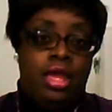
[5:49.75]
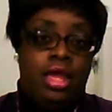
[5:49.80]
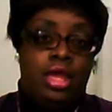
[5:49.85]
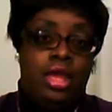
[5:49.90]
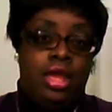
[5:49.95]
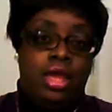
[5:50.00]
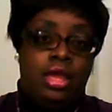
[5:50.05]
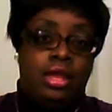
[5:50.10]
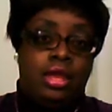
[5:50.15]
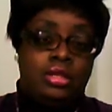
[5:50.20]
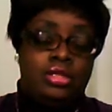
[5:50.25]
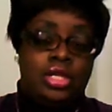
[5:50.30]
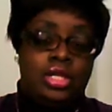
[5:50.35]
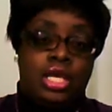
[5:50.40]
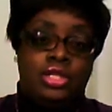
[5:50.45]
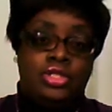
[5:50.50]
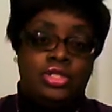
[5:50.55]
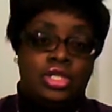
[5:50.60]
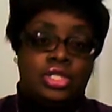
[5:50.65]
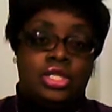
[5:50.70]
and
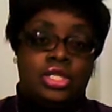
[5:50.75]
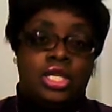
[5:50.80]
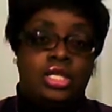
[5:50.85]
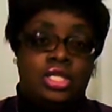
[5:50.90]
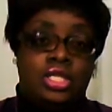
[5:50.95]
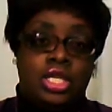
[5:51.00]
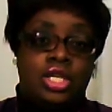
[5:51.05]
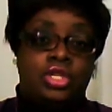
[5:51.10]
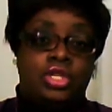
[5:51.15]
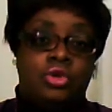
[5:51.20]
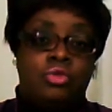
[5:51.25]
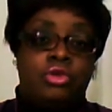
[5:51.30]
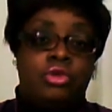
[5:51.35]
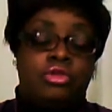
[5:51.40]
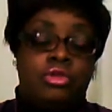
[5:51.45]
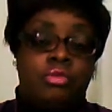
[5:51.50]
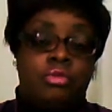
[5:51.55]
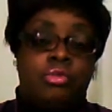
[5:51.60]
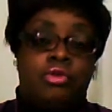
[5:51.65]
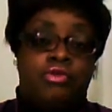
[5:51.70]
just continue
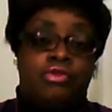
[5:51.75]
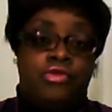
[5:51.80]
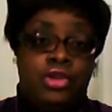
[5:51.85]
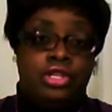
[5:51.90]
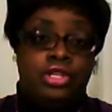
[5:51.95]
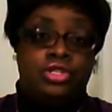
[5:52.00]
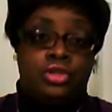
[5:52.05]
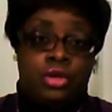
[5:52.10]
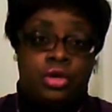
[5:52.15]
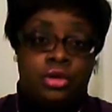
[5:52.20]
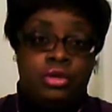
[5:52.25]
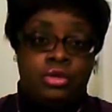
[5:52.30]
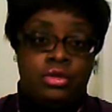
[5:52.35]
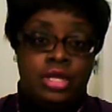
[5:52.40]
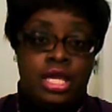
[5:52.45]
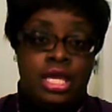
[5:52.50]
with the Provigil,